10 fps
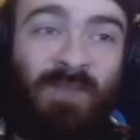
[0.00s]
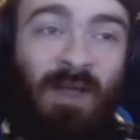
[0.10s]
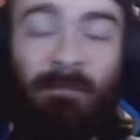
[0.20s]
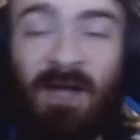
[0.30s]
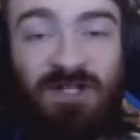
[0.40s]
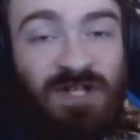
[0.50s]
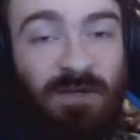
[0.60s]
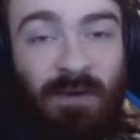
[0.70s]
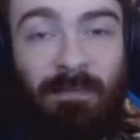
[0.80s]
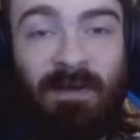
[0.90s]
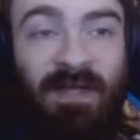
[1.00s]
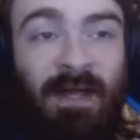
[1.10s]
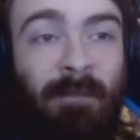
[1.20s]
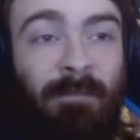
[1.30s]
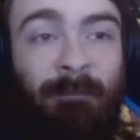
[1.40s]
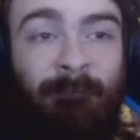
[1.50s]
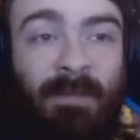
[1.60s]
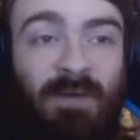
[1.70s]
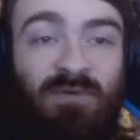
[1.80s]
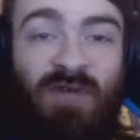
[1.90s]
might genuinely pick that up.
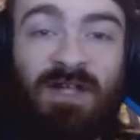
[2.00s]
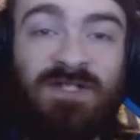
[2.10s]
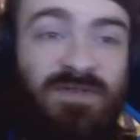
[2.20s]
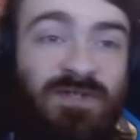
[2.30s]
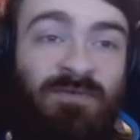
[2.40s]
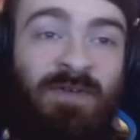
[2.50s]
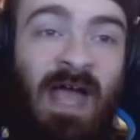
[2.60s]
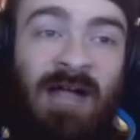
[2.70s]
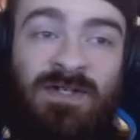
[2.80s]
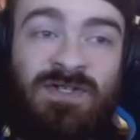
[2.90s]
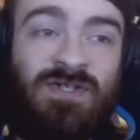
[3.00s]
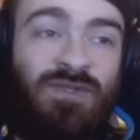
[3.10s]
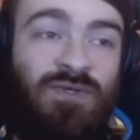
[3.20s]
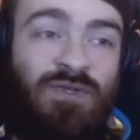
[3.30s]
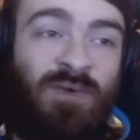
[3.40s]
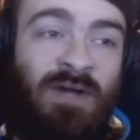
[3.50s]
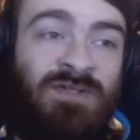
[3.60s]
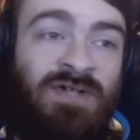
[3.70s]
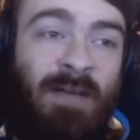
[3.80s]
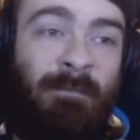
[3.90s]
If we find ourselves something else that's also ground
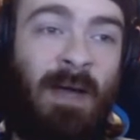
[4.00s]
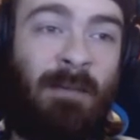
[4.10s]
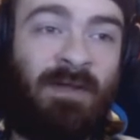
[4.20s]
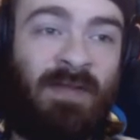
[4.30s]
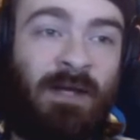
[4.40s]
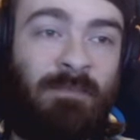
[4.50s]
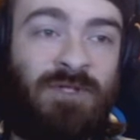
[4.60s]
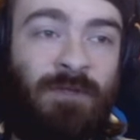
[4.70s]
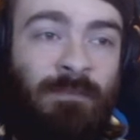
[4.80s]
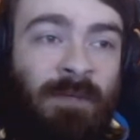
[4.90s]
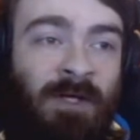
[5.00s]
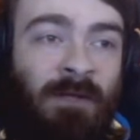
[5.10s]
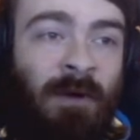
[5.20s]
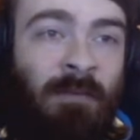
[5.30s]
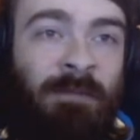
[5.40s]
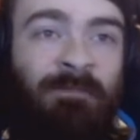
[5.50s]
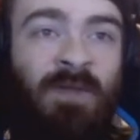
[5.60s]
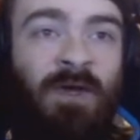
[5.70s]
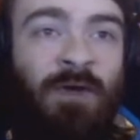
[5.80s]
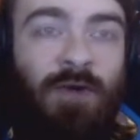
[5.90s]
type, might pick that up too. But at the moment,
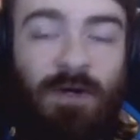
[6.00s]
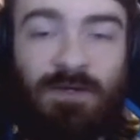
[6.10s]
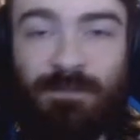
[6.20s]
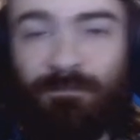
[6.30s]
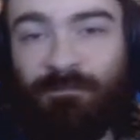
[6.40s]
who knows?